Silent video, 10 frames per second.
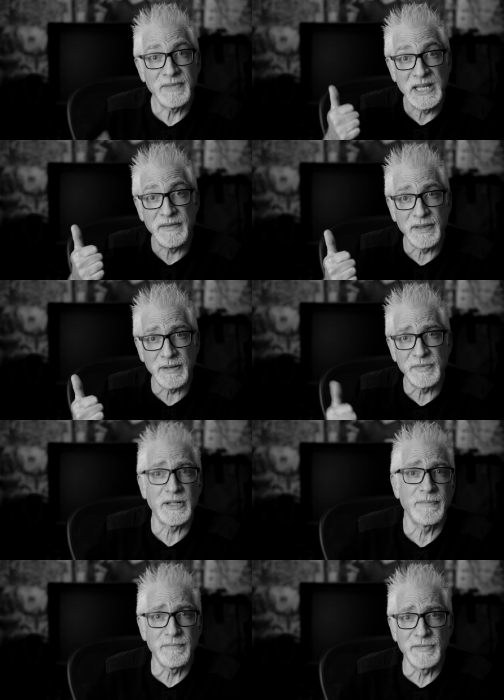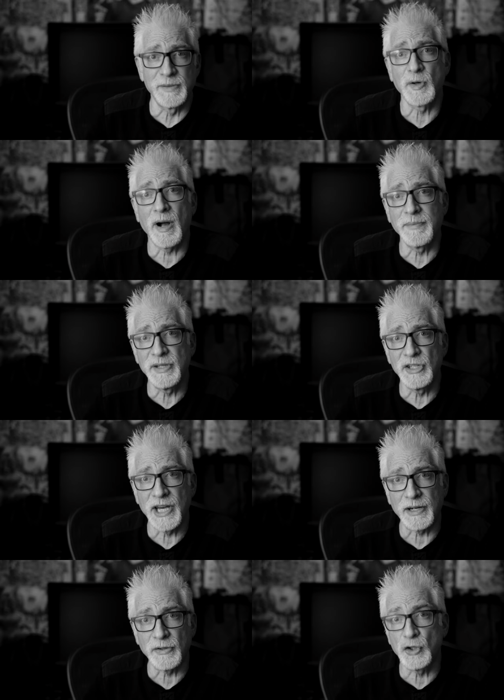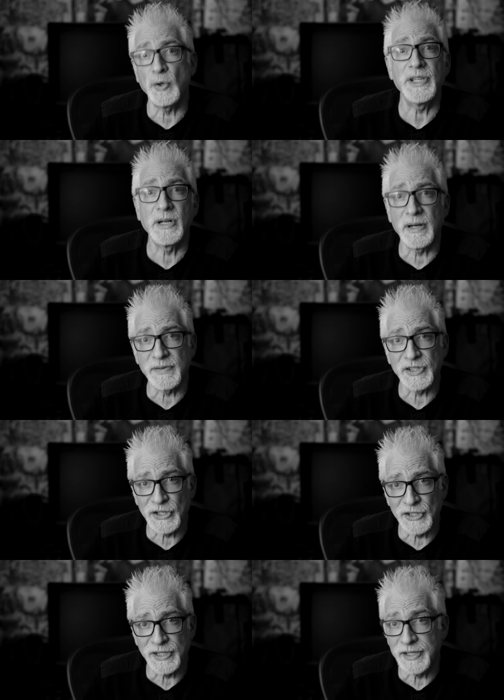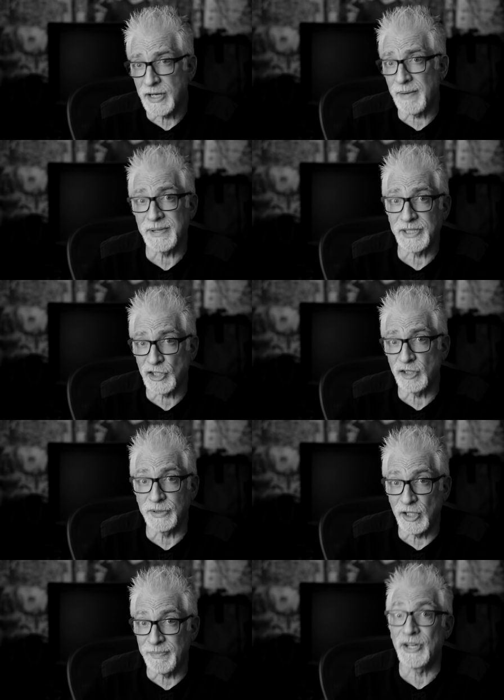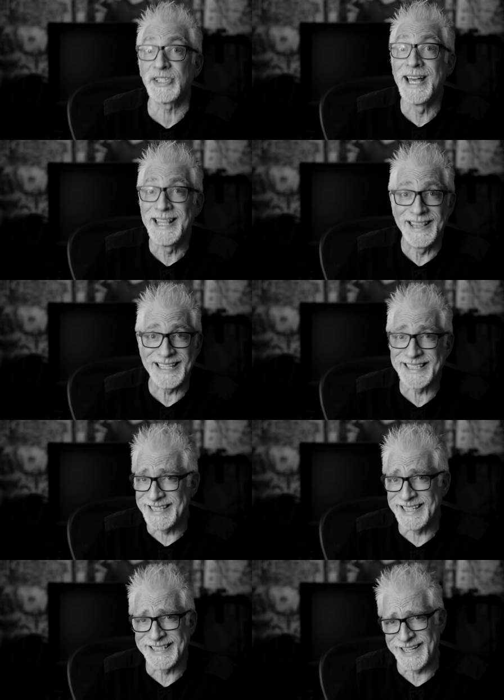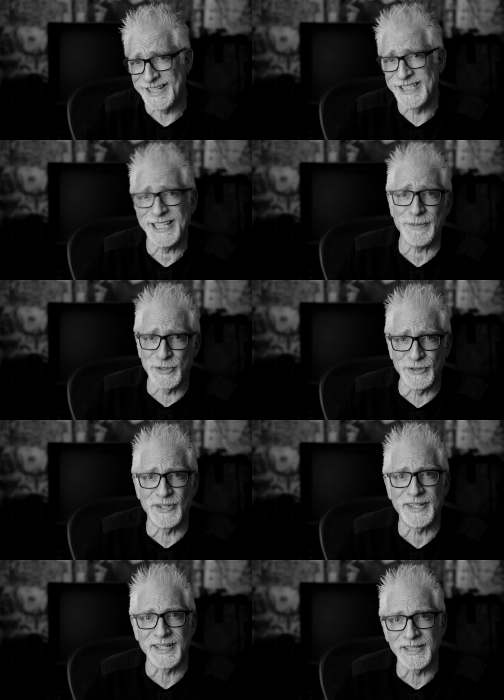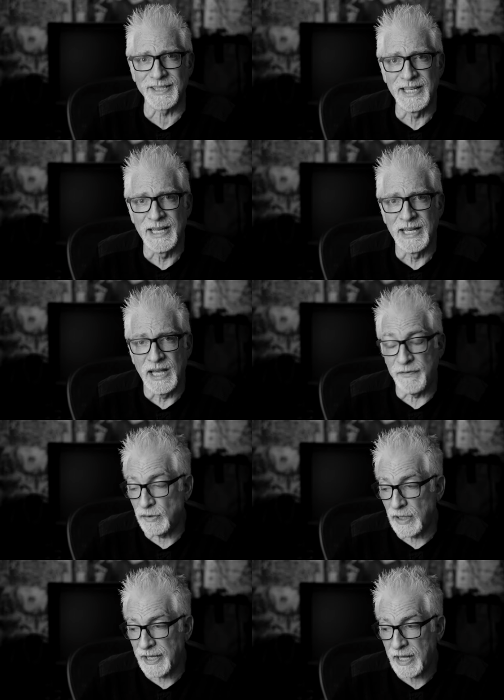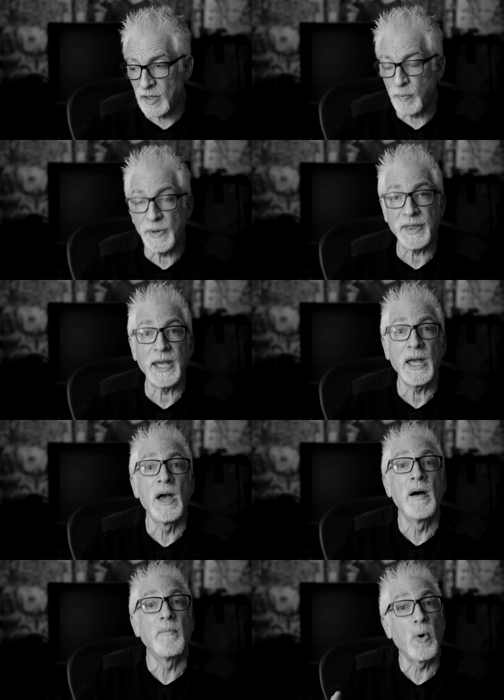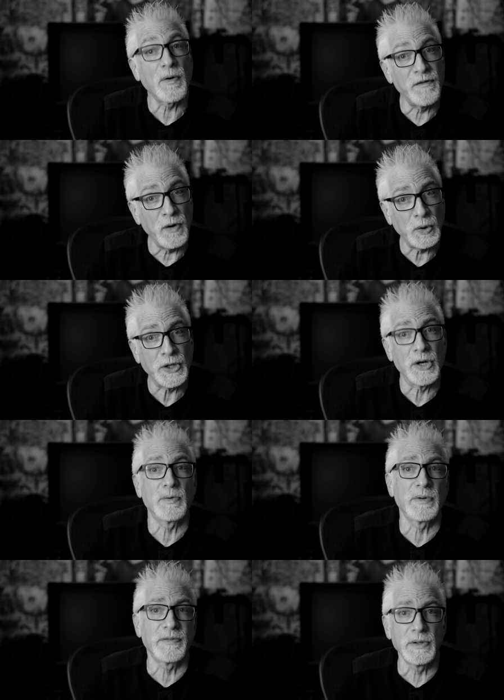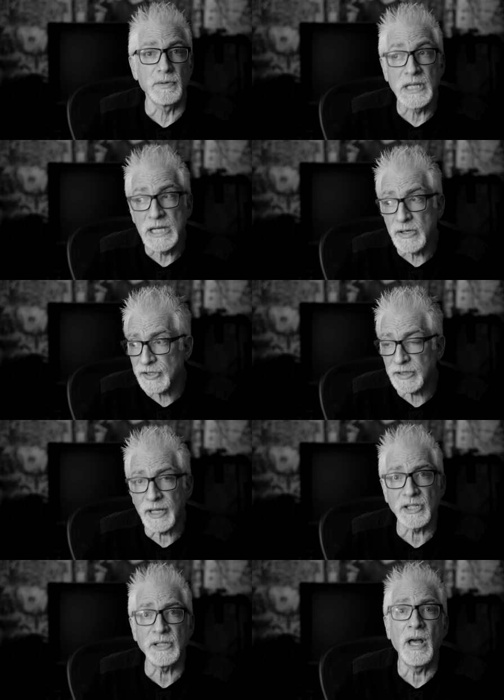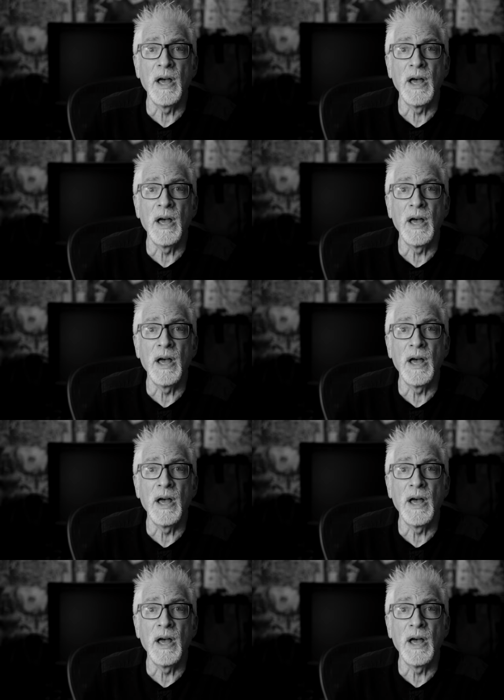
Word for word: give a thumbs up, subscribe to the channel, join the conversation in the comment section below because this is an exceptional audience. If you'd like help with a portfolio review, gear selection,